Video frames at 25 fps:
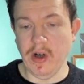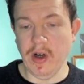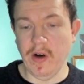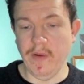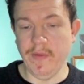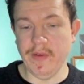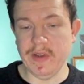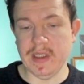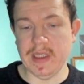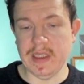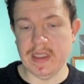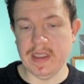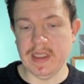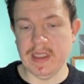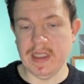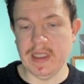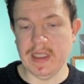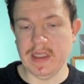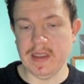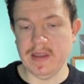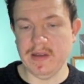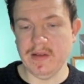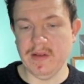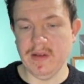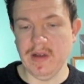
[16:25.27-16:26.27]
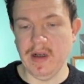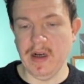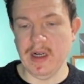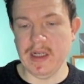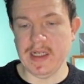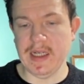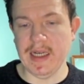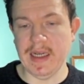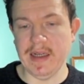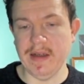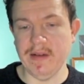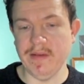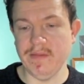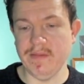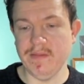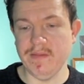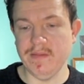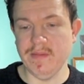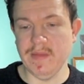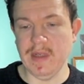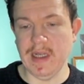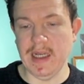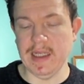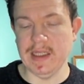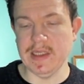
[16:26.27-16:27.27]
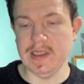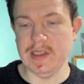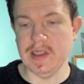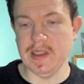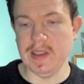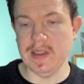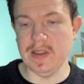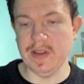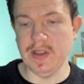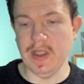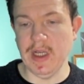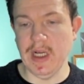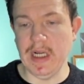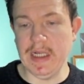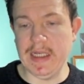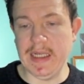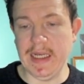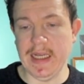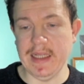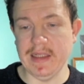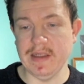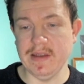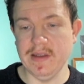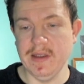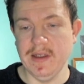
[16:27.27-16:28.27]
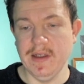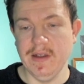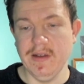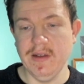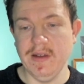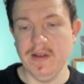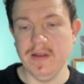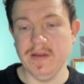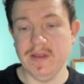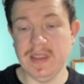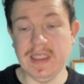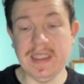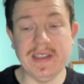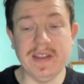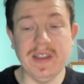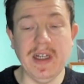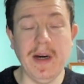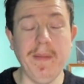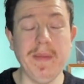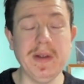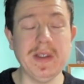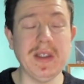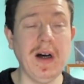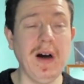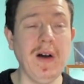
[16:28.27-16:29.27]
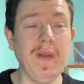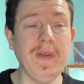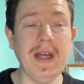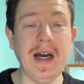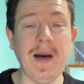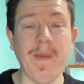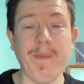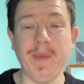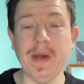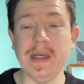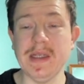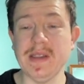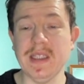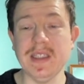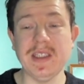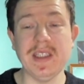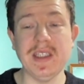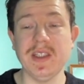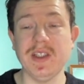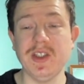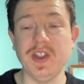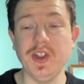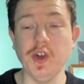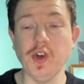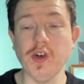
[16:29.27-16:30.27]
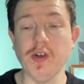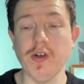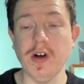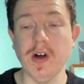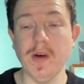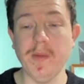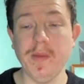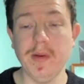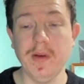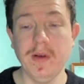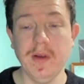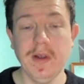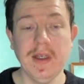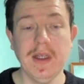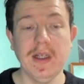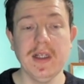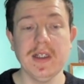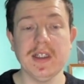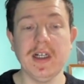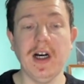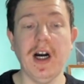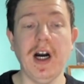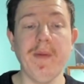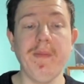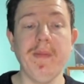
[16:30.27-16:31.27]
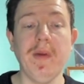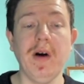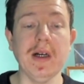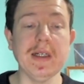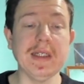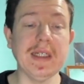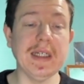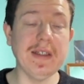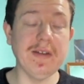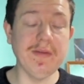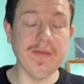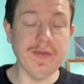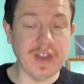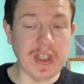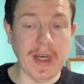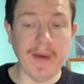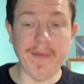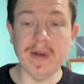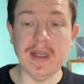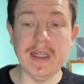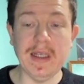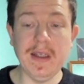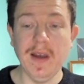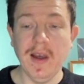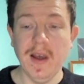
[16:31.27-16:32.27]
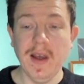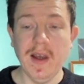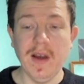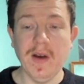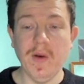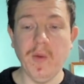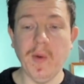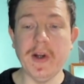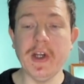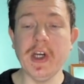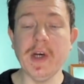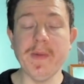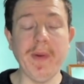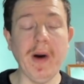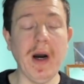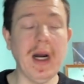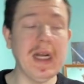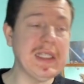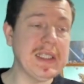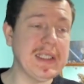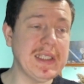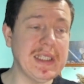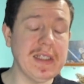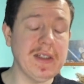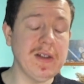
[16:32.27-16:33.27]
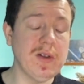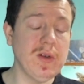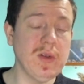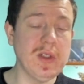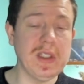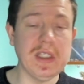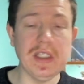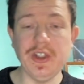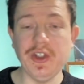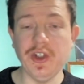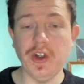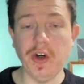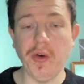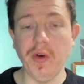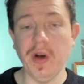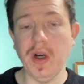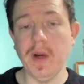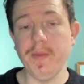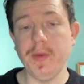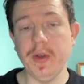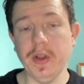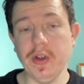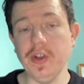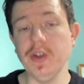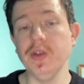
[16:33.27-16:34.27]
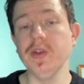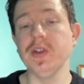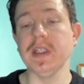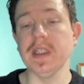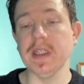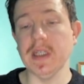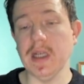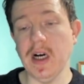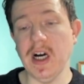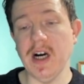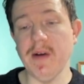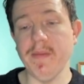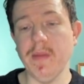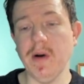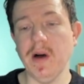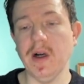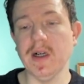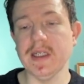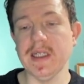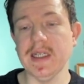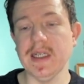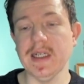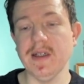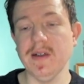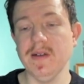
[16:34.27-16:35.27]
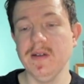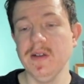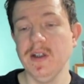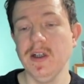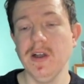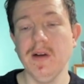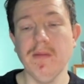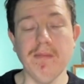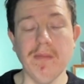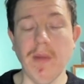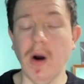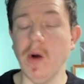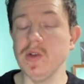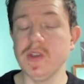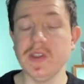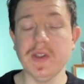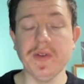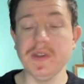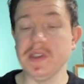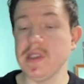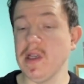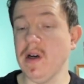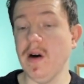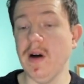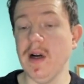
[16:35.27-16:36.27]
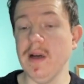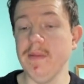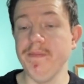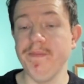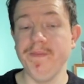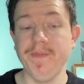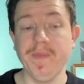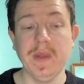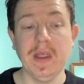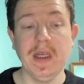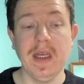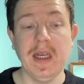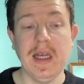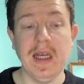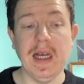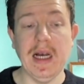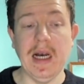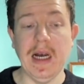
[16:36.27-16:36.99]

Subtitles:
got obviously the Arcane Lantern. Again, these numbers aren't that big. This is Europe. Cardmarket. Generally, when you're buying singles in Europe, you're using Cardmarket most of the time.